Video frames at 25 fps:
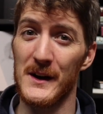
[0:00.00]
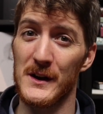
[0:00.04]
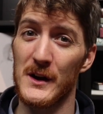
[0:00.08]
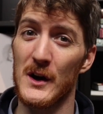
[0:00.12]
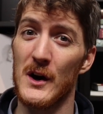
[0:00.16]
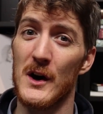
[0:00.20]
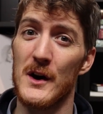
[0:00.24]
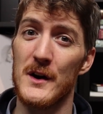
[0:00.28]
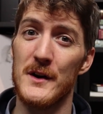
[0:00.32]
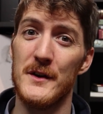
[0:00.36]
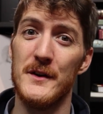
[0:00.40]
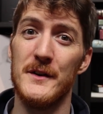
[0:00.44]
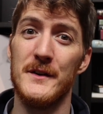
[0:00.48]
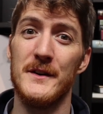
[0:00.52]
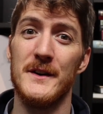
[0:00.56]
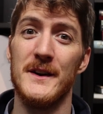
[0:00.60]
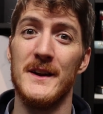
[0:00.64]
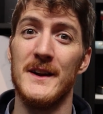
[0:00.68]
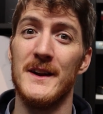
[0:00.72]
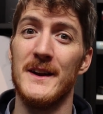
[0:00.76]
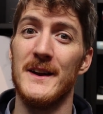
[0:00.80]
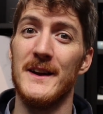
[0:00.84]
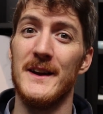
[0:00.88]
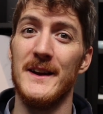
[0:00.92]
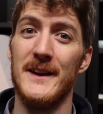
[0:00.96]
Color
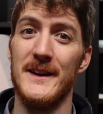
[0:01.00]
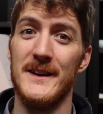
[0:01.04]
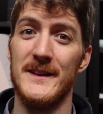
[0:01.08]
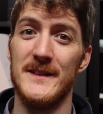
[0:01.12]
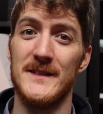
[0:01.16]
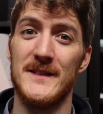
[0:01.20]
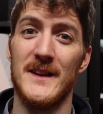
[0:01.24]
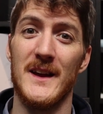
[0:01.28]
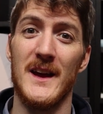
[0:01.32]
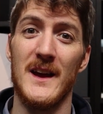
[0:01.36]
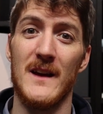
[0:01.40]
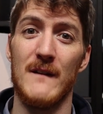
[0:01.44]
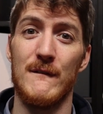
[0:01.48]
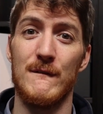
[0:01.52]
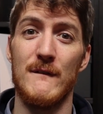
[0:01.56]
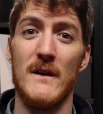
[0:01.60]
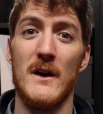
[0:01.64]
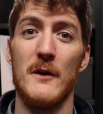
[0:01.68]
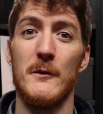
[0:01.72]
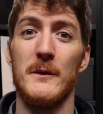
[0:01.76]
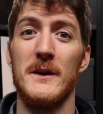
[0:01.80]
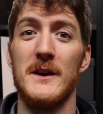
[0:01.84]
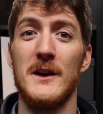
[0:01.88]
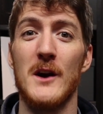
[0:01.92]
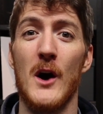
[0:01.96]
is a
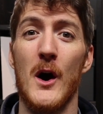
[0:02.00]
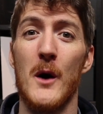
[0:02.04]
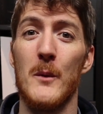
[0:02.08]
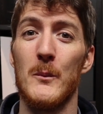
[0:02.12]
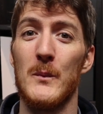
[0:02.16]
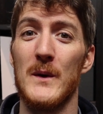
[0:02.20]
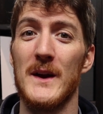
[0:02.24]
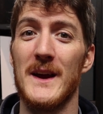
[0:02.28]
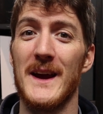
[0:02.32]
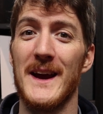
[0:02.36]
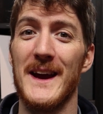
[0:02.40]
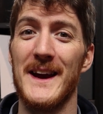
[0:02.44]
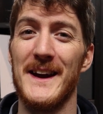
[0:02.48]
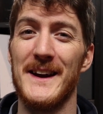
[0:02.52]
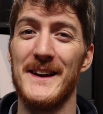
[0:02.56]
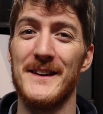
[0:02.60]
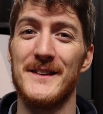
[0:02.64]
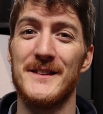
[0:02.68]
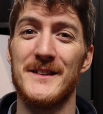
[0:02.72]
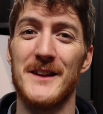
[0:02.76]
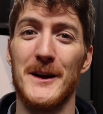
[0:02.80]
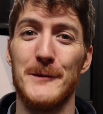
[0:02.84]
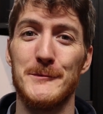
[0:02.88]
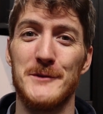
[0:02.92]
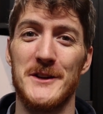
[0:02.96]
very
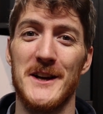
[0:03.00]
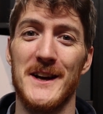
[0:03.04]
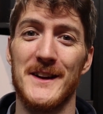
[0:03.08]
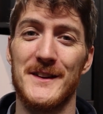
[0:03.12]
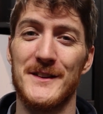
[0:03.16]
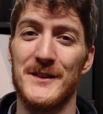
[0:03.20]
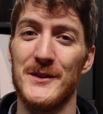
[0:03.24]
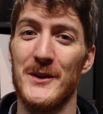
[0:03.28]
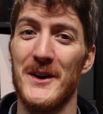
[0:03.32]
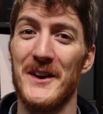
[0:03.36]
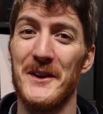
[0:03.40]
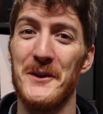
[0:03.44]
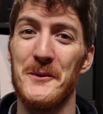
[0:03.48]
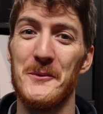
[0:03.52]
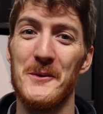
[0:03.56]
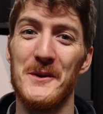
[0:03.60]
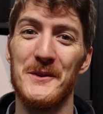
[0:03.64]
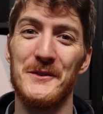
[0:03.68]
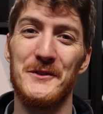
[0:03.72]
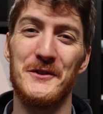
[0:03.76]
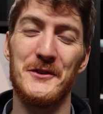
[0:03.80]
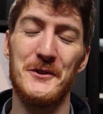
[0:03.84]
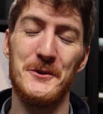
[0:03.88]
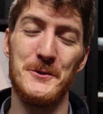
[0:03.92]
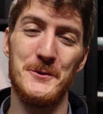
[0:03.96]
complicated subject, so I don't
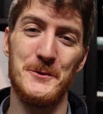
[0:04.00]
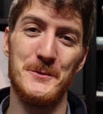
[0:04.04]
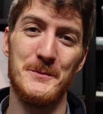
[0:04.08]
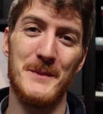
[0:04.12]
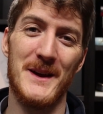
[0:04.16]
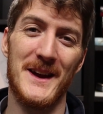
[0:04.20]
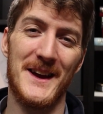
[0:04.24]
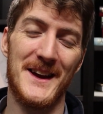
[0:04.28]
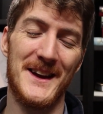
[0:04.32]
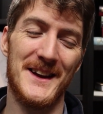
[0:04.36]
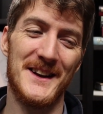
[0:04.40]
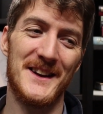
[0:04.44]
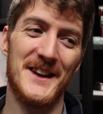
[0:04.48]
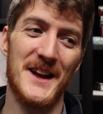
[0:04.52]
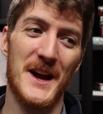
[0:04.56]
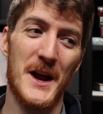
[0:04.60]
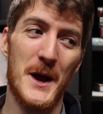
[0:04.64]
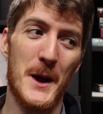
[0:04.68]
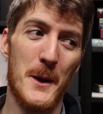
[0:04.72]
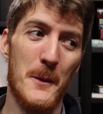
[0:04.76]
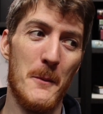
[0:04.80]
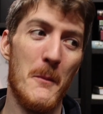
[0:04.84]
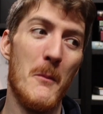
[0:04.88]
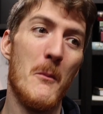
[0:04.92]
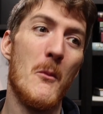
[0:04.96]
want to make it
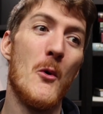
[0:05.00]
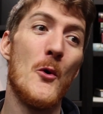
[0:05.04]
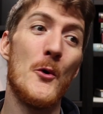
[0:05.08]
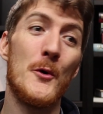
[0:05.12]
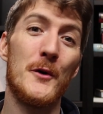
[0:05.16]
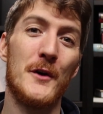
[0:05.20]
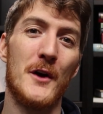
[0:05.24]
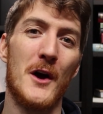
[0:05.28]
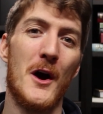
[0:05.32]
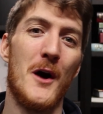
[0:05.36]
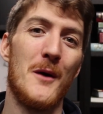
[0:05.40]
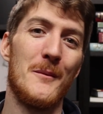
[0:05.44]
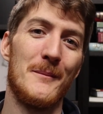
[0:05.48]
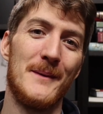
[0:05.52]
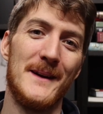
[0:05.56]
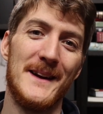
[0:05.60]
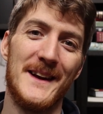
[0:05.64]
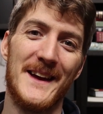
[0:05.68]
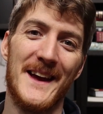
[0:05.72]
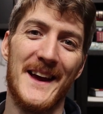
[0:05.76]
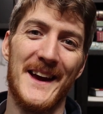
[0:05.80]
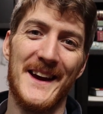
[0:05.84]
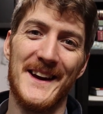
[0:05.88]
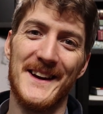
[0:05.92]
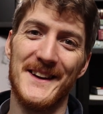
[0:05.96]
more
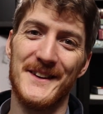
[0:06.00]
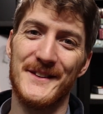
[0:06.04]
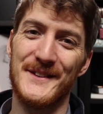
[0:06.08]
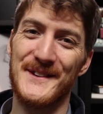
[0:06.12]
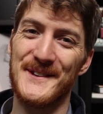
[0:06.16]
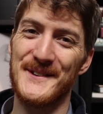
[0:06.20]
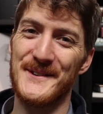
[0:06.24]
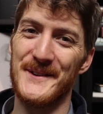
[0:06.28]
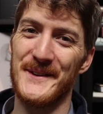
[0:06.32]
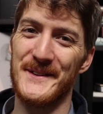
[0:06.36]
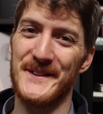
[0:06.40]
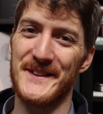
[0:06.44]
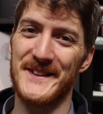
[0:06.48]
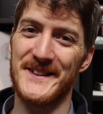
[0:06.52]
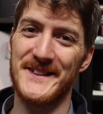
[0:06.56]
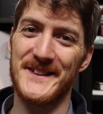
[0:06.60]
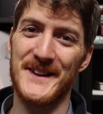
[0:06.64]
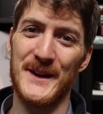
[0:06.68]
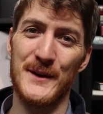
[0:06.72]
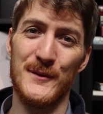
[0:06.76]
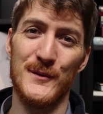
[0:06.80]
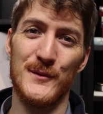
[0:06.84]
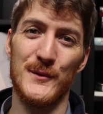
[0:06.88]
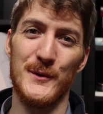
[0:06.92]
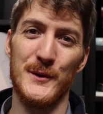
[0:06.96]
complicated to
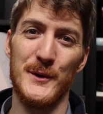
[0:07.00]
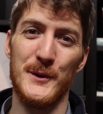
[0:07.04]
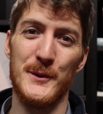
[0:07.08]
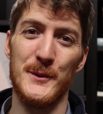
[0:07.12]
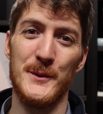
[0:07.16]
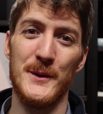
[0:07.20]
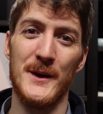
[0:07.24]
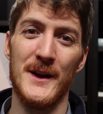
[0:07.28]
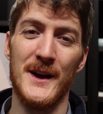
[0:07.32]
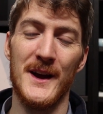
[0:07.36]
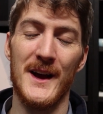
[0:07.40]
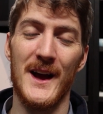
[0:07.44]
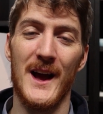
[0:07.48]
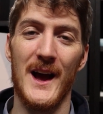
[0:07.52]
understand for you.